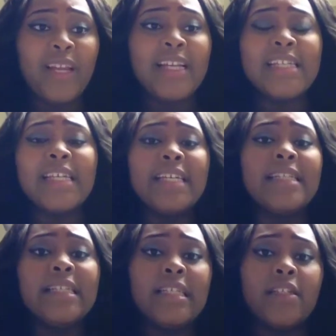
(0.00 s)
it's an
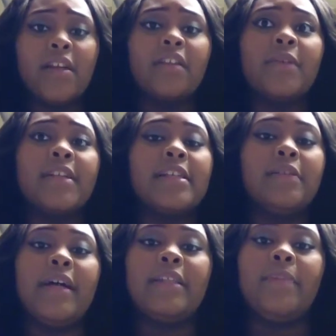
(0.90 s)
easy install. I wish I
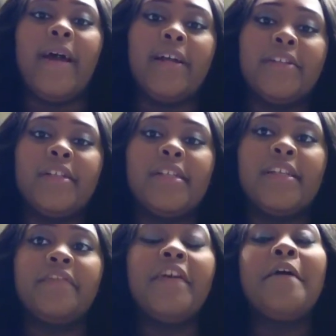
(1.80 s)
still had the packaging and
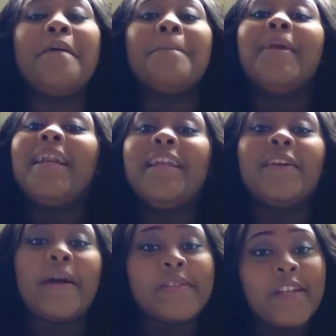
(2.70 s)
stuff, but I didn't
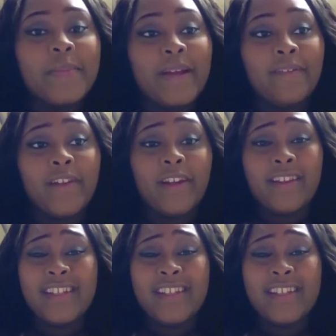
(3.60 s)
know I was going to make a video.